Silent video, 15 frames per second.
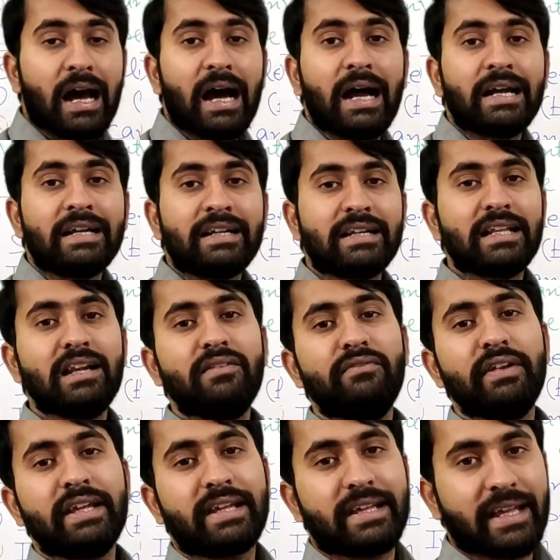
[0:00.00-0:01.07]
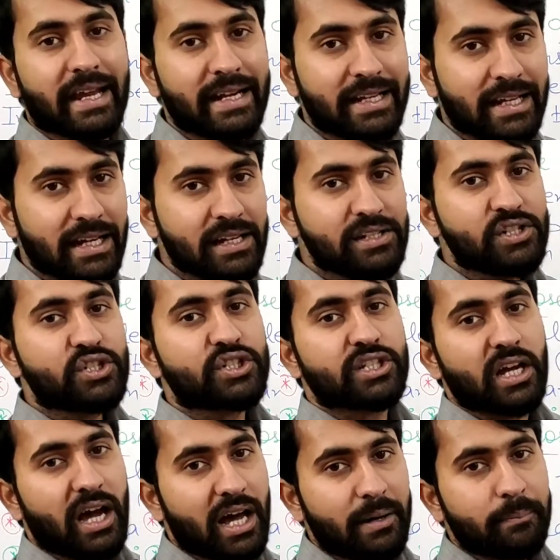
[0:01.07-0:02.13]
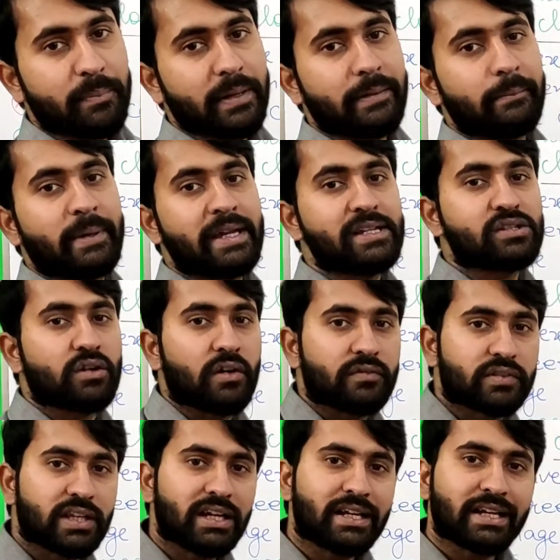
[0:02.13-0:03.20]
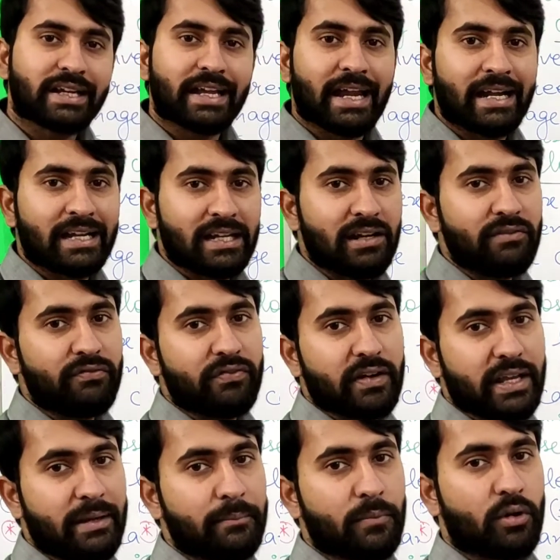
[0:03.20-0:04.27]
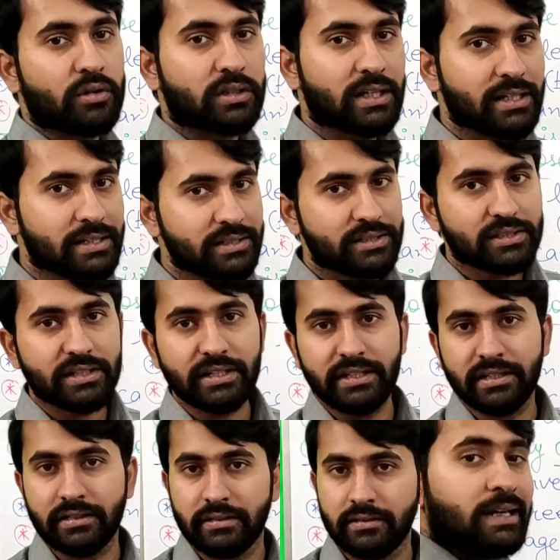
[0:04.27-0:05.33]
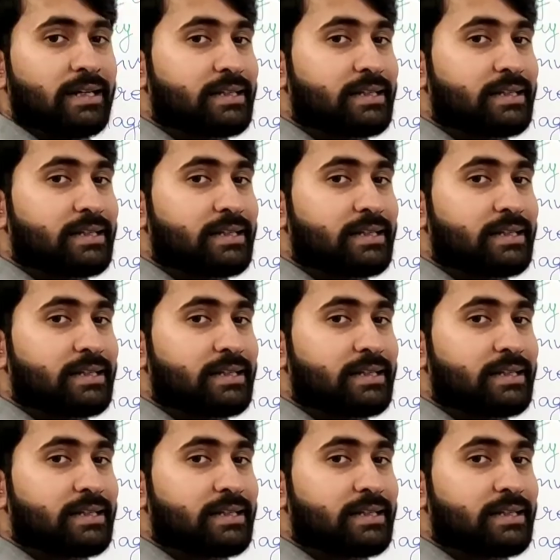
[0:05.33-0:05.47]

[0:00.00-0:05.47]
until we get a sharp image of the candle flame on the screen.